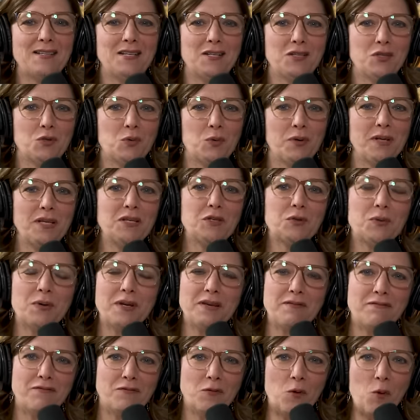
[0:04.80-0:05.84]
to
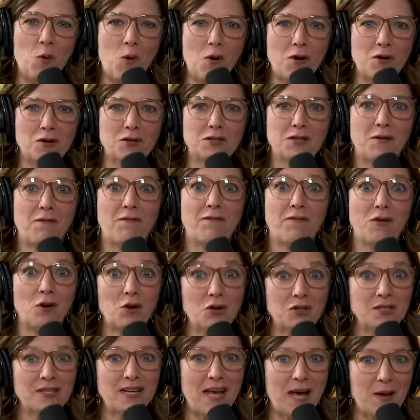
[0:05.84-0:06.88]
2024's
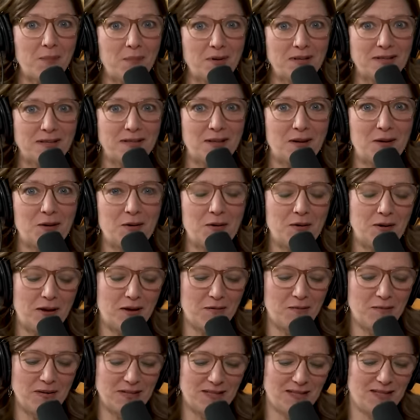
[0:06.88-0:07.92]
first episode
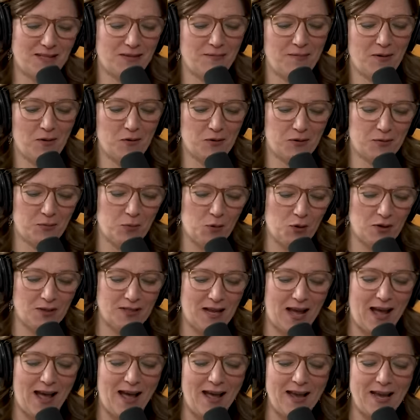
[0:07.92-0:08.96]
of Business of
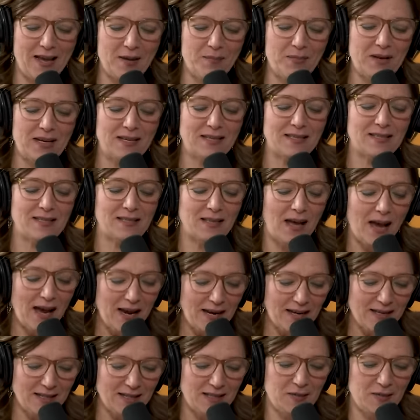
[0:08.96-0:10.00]
Motorsports. I am
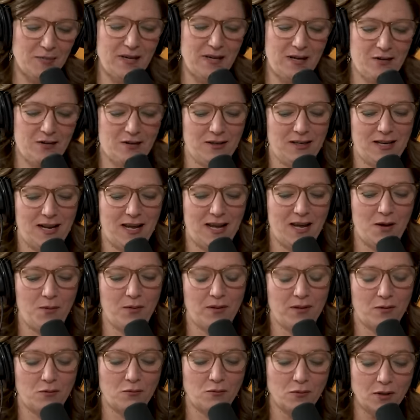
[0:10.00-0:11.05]
excited to be here today
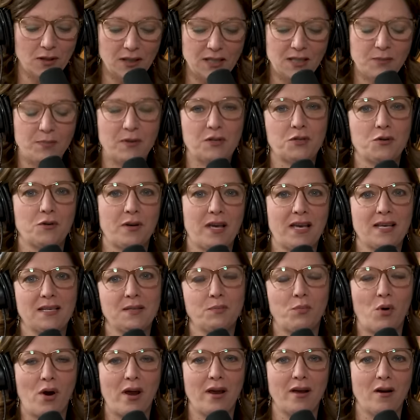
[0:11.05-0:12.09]
with a really special
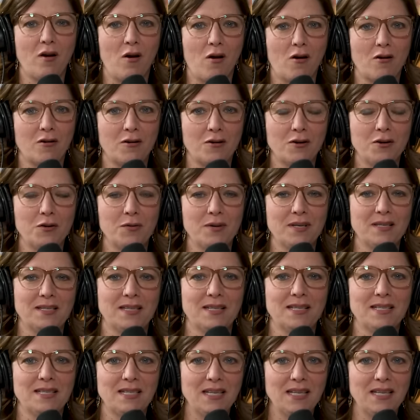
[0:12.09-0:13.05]
guest, Brian Carter, who is the